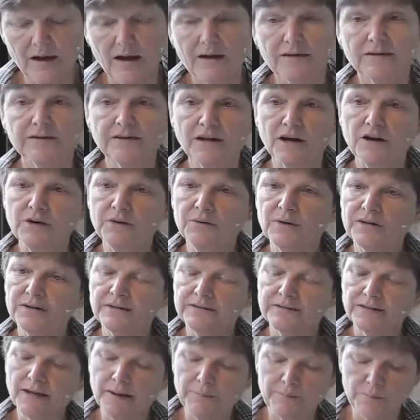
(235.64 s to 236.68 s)
So,
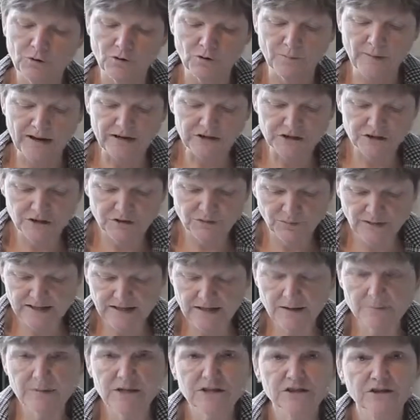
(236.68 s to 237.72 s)
as Paul mentioned, we
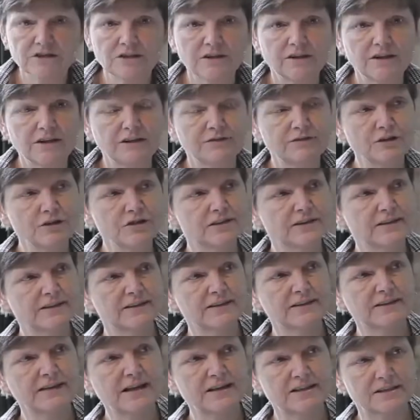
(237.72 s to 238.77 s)
commissioned the Future
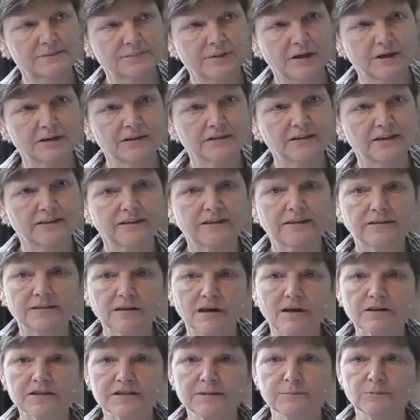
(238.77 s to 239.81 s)
Cities Catapult as a
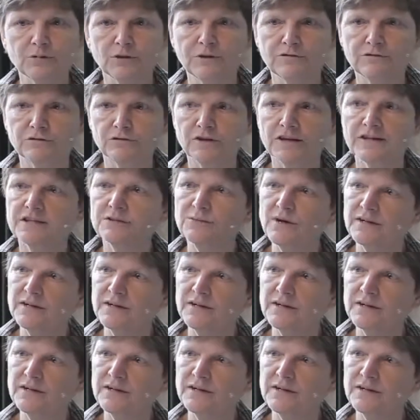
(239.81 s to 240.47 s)
starting point for us to